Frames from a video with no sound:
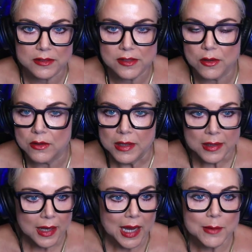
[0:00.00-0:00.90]
So
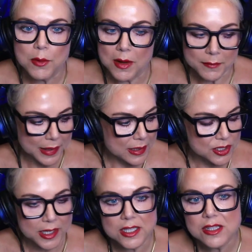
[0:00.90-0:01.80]
I brought my
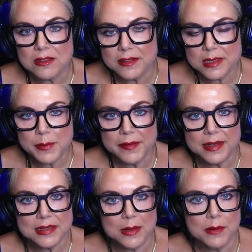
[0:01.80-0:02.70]
educational
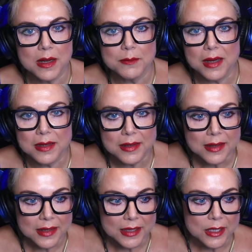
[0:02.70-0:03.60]
experience, I brought my
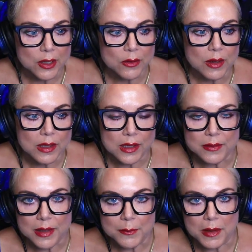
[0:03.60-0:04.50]
you know
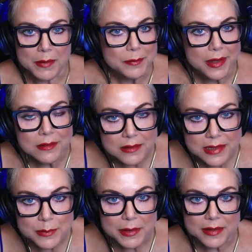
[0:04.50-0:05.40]
uh, I brought my medical
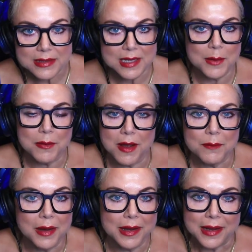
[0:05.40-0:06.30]
experience, I brought
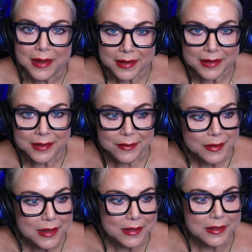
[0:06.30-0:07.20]
my you know
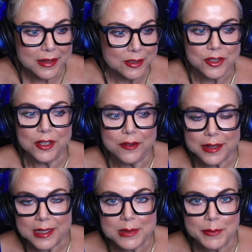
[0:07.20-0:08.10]

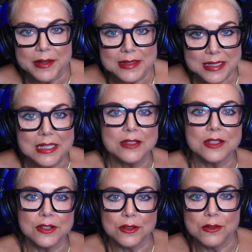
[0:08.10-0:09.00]
engineering experience
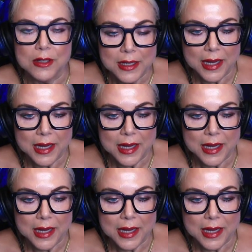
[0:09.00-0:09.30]
into,